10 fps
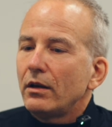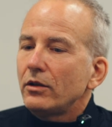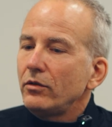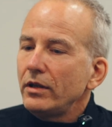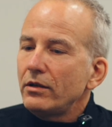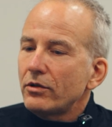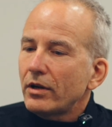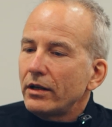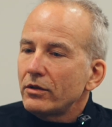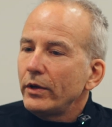You need to
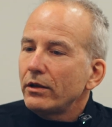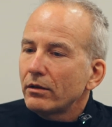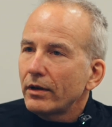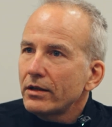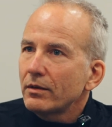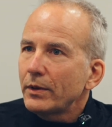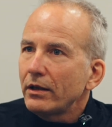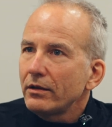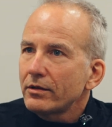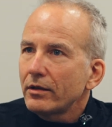try to tweak your
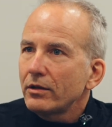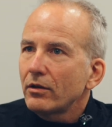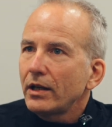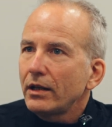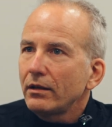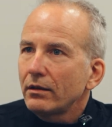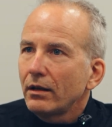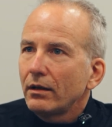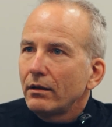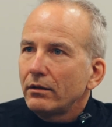recipe so that you're getting
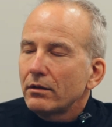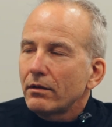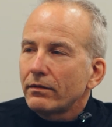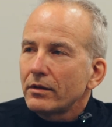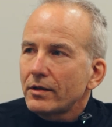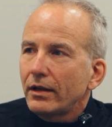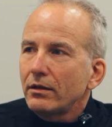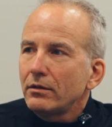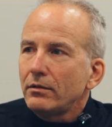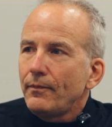your
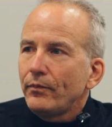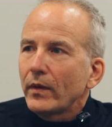cycle